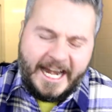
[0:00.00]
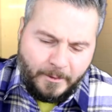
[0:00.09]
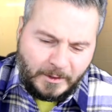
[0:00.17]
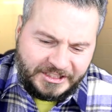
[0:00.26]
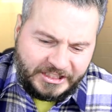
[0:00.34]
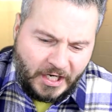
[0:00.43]
And
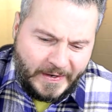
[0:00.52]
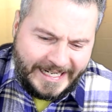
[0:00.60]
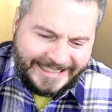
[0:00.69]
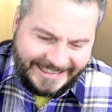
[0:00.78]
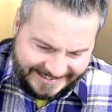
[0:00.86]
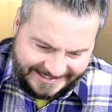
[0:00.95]
it was
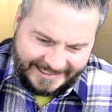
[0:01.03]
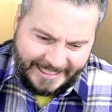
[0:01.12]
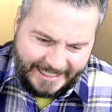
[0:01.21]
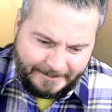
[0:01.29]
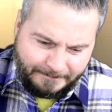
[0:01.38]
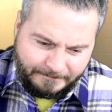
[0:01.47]
during this
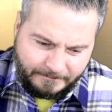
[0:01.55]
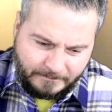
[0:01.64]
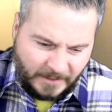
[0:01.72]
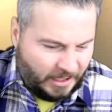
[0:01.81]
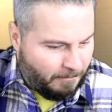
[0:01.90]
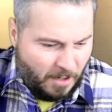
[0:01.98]
time,
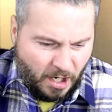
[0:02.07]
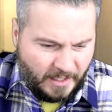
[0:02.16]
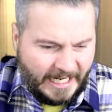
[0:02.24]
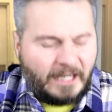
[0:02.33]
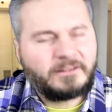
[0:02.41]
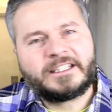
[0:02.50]

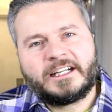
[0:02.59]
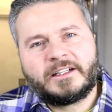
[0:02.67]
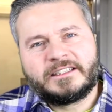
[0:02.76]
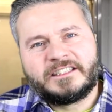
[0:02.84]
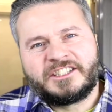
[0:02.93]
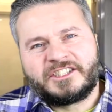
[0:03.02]
Lamar out there in the